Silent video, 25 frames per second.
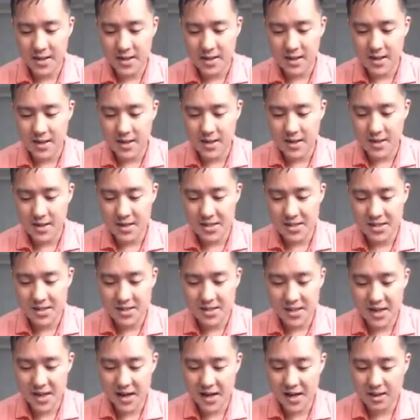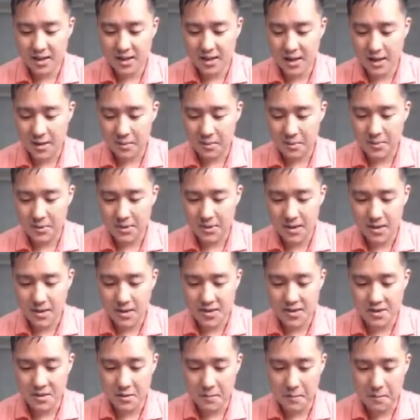The Scale Up is
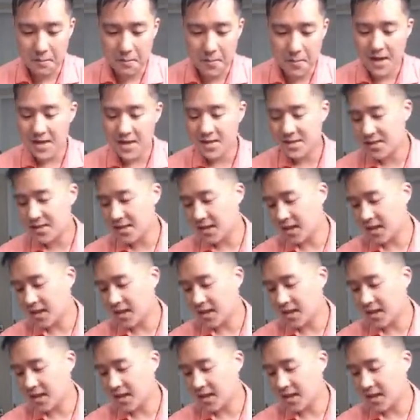an amazing